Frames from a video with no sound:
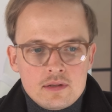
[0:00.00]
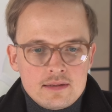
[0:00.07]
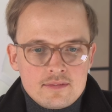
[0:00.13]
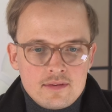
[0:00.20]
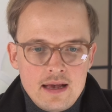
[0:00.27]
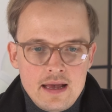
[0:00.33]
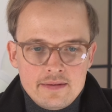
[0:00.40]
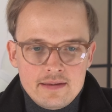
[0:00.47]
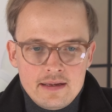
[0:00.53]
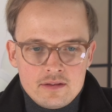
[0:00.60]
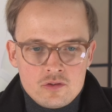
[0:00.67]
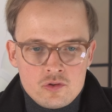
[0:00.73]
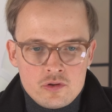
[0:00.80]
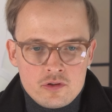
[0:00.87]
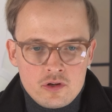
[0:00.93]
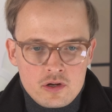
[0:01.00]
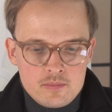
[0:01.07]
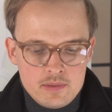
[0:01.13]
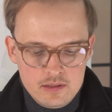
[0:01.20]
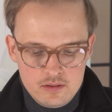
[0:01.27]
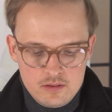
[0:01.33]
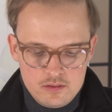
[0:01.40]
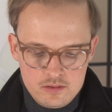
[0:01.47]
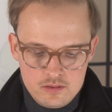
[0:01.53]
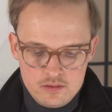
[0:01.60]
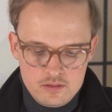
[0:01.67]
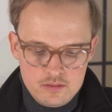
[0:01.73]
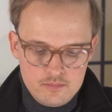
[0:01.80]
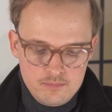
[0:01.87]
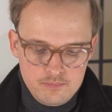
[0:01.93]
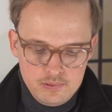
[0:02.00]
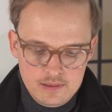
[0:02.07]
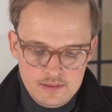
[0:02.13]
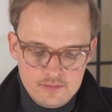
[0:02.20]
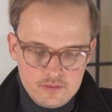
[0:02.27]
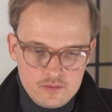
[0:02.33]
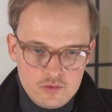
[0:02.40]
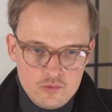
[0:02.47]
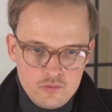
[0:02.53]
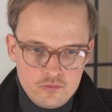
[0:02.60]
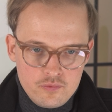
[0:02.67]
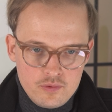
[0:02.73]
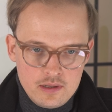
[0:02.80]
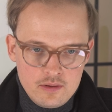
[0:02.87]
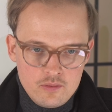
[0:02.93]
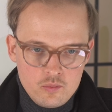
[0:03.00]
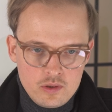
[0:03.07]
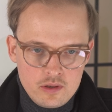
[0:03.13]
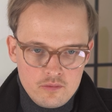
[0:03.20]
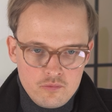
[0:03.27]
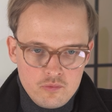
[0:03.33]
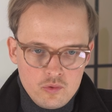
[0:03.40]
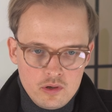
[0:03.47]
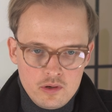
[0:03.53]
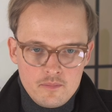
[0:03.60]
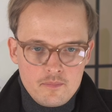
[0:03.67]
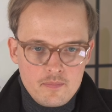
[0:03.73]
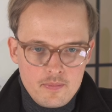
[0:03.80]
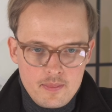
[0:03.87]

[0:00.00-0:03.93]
Let's add that to the document, plus 2514.